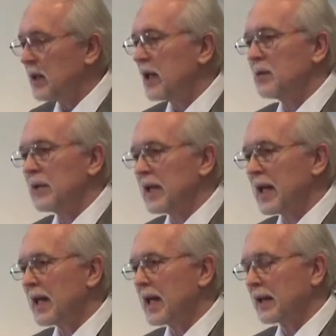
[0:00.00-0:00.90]
and we
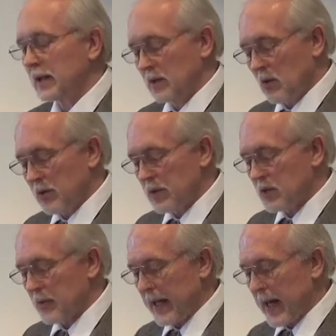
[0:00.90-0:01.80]
cannot ignore
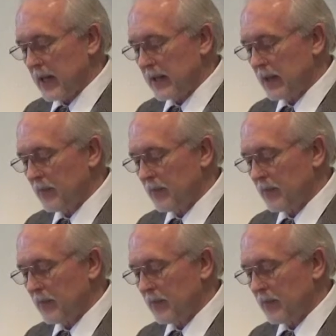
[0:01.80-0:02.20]
this reality.